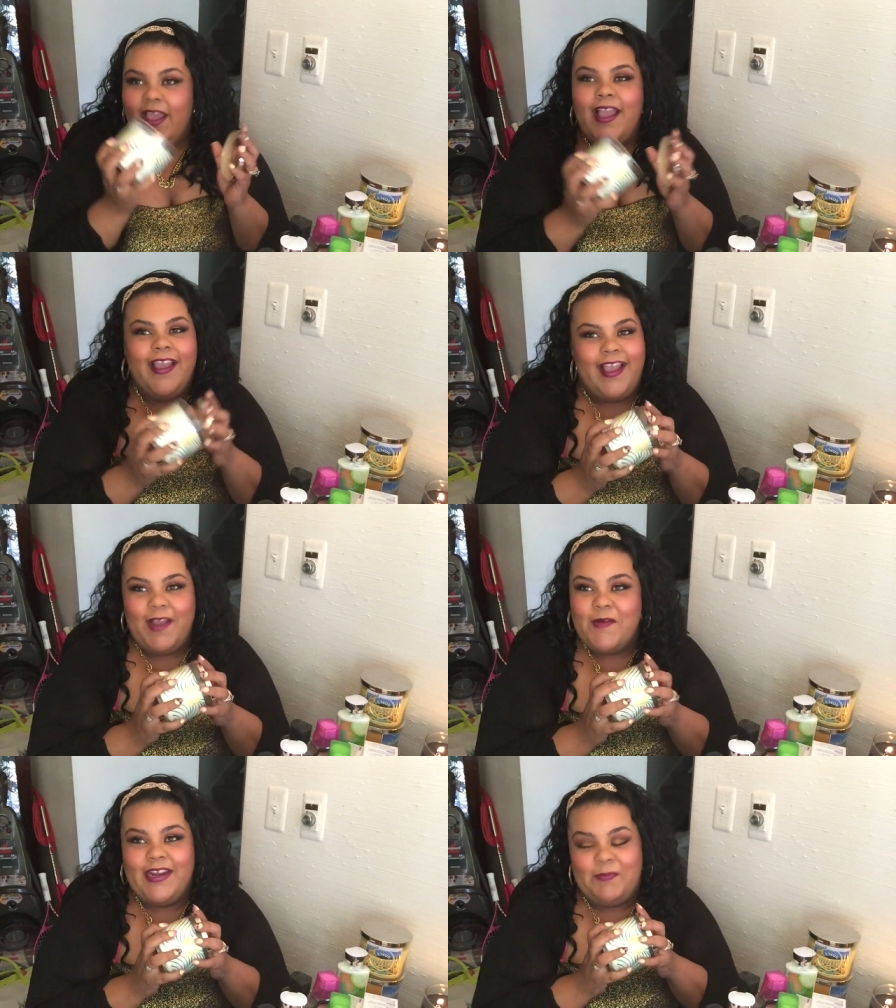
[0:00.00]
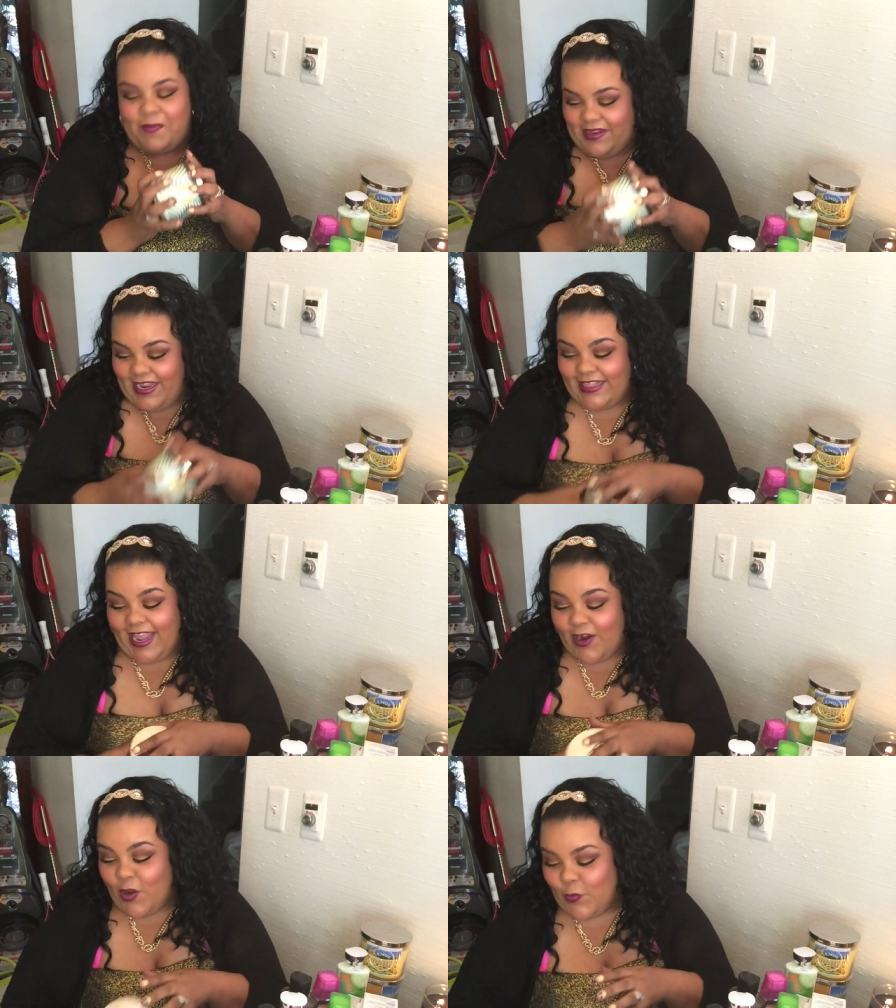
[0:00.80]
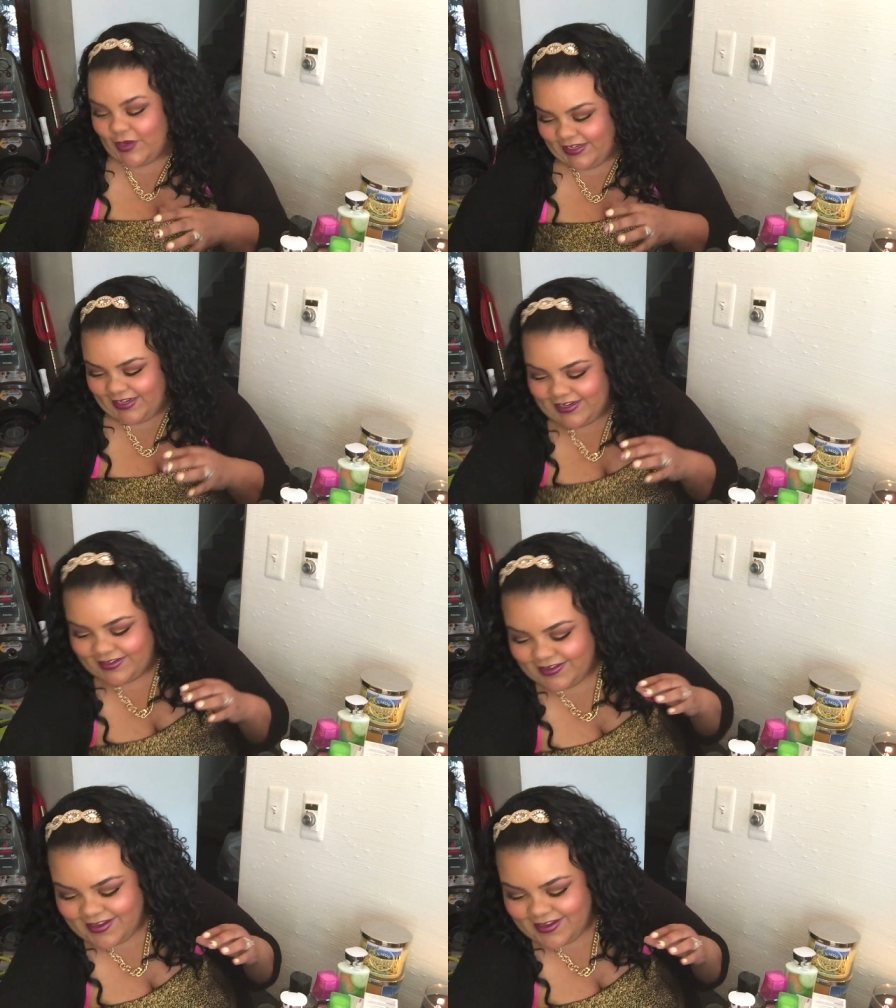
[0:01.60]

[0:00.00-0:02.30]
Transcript: I want to play that all weekend.